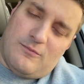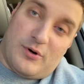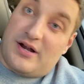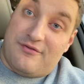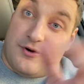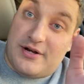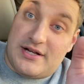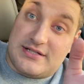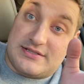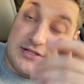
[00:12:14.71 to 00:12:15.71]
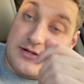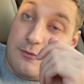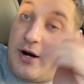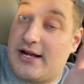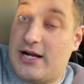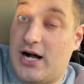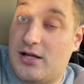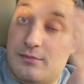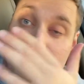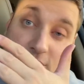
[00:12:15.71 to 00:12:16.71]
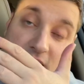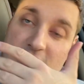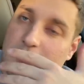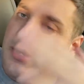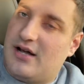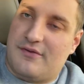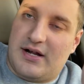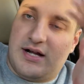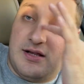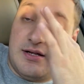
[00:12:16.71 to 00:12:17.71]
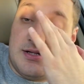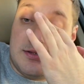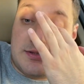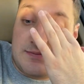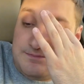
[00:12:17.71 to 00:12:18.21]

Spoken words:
whatever it is, white collar, blue collar, whatever the hell it is.